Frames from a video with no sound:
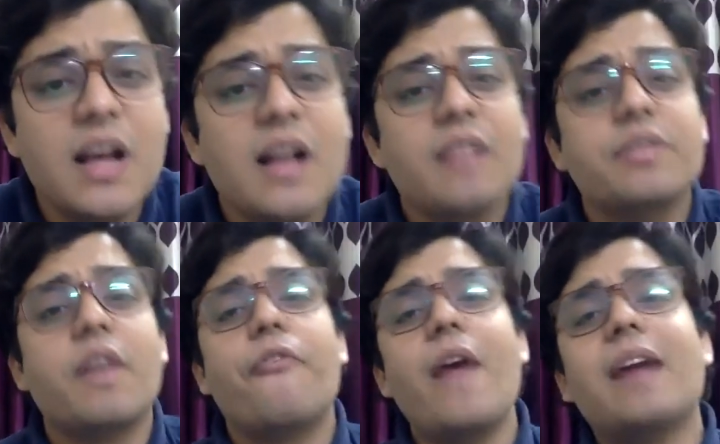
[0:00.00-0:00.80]
The
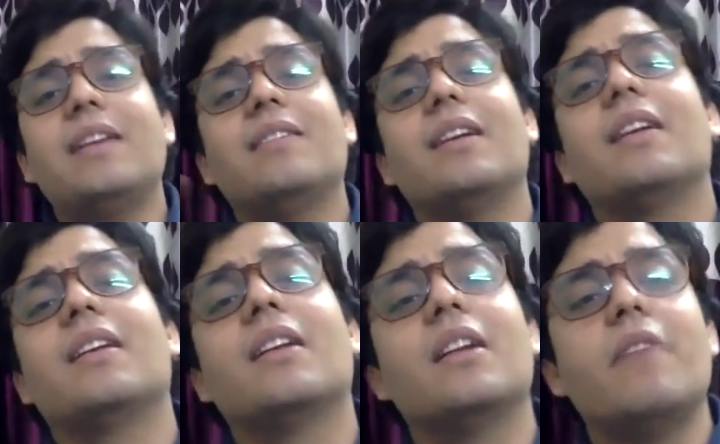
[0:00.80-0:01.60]
fact is
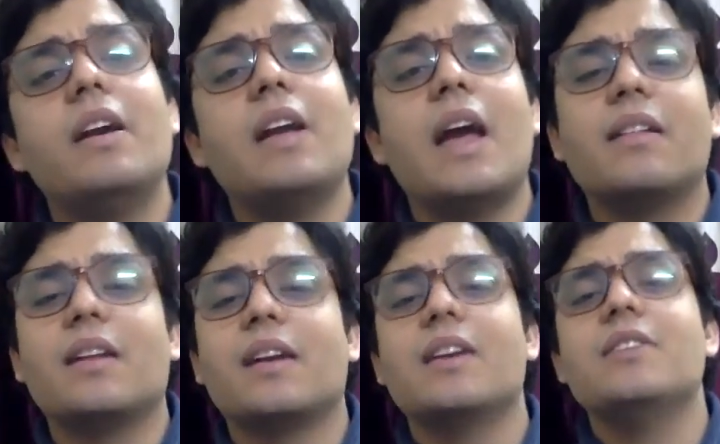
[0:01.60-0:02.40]
irrelevant as
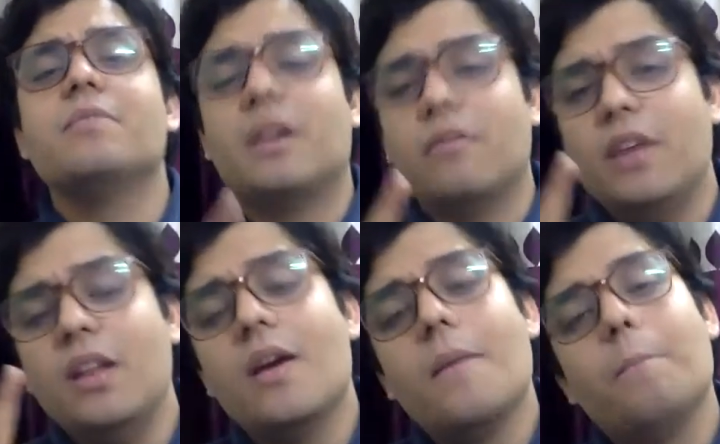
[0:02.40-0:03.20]
against between
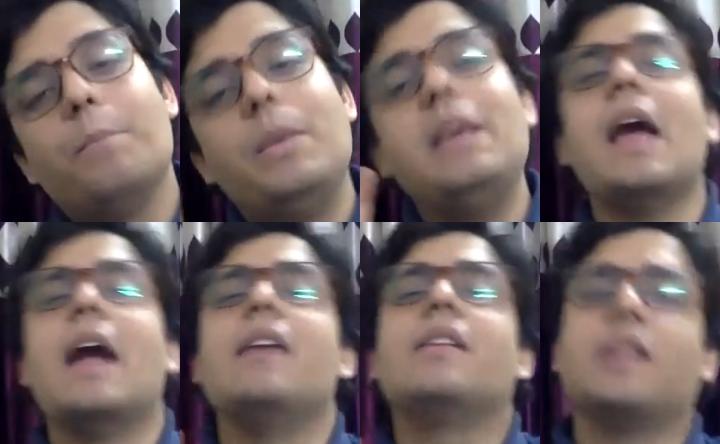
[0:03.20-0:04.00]
B and
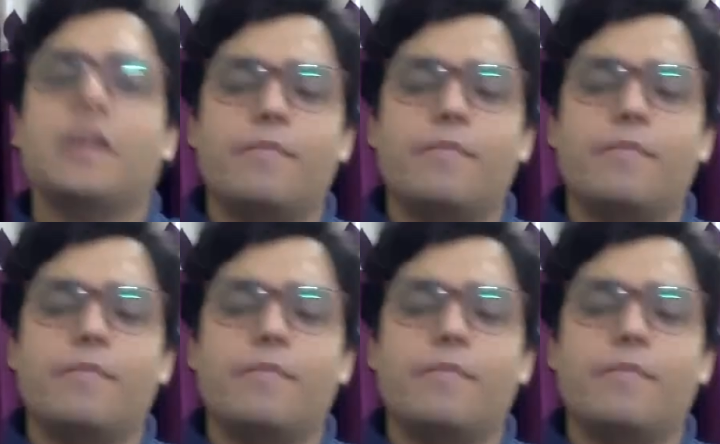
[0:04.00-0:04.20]
C.